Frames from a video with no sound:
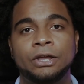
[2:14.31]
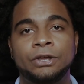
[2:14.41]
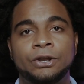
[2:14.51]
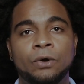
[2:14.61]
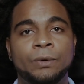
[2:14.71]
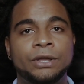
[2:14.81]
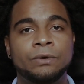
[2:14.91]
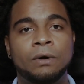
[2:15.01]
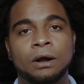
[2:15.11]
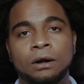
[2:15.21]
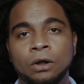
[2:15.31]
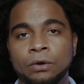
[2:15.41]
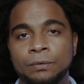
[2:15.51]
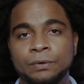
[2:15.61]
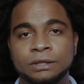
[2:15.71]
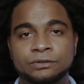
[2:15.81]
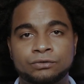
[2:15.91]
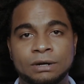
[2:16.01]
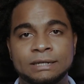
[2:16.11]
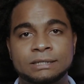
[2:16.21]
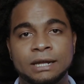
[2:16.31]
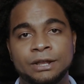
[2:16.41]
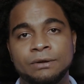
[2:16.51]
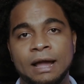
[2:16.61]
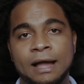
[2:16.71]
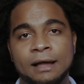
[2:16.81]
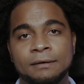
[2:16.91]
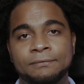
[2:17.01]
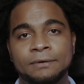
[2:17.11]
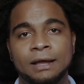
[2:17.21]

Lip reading: You know, when you are loaded with the stress and you have